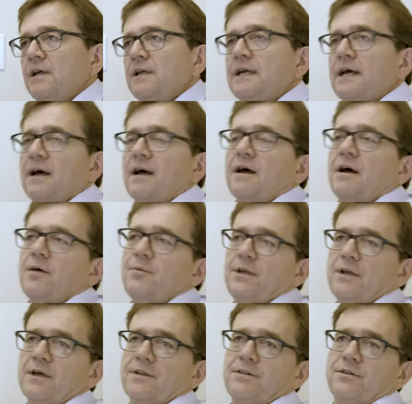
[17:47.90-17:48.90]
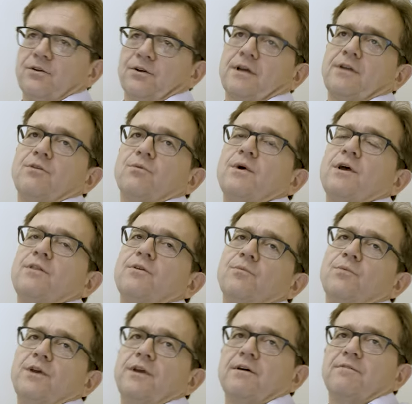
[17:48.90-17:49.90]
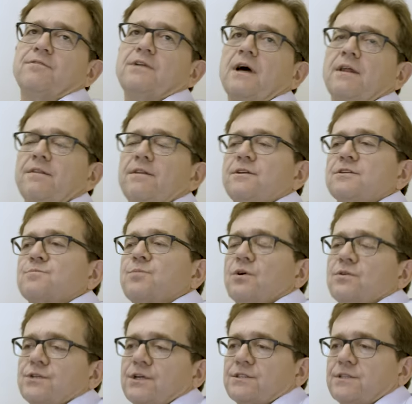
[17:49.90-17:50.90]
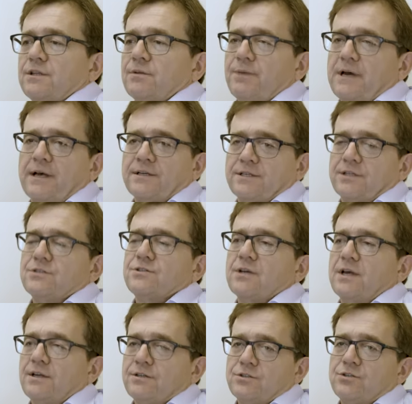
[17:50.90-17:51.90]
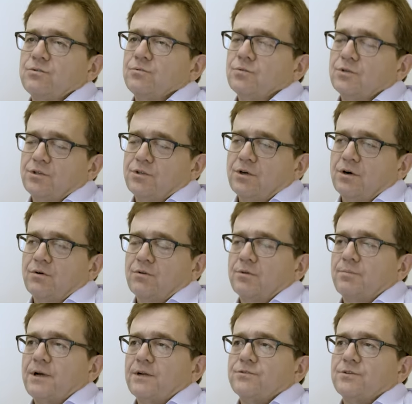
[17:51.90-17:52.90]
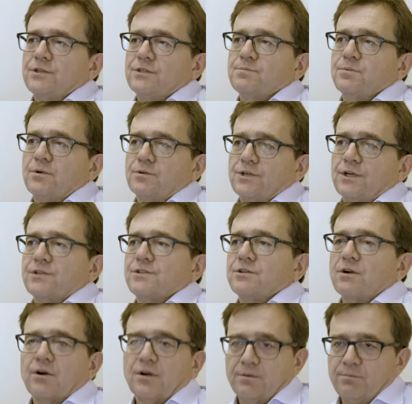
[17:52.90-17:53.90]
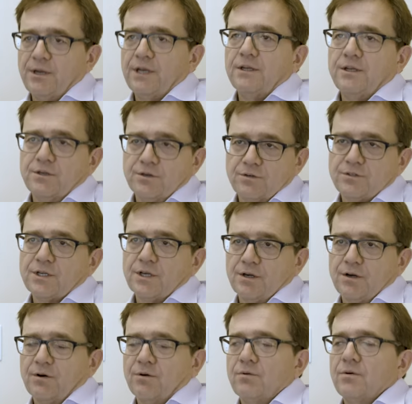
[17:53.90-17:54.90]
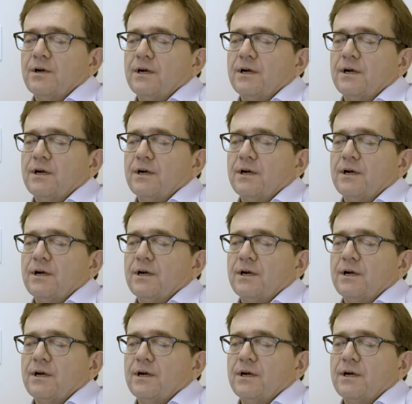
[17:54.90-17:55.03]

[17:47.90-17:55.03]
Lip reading: Yeah, I mean, look, the way that we have done these projects in the past, as you will know, the Petronas project started many years ago.